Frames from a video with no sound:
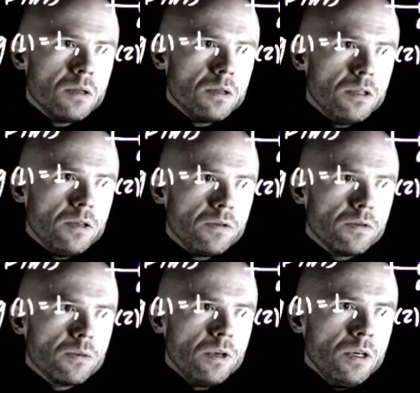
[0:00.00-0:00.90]
G of
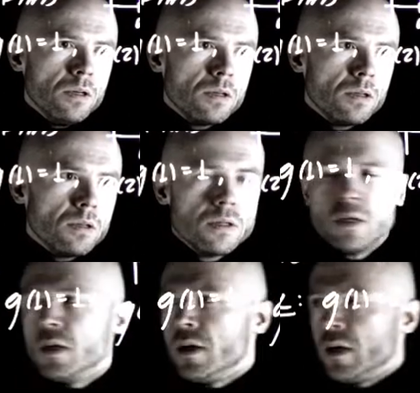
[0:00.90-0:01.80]
3,
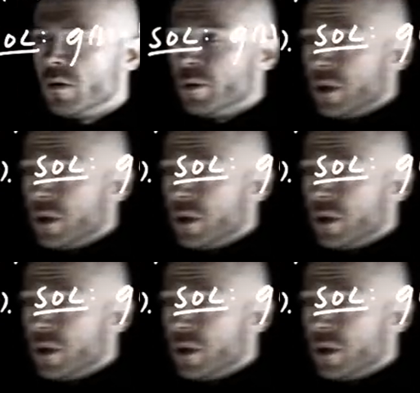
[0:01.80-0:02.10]
it will be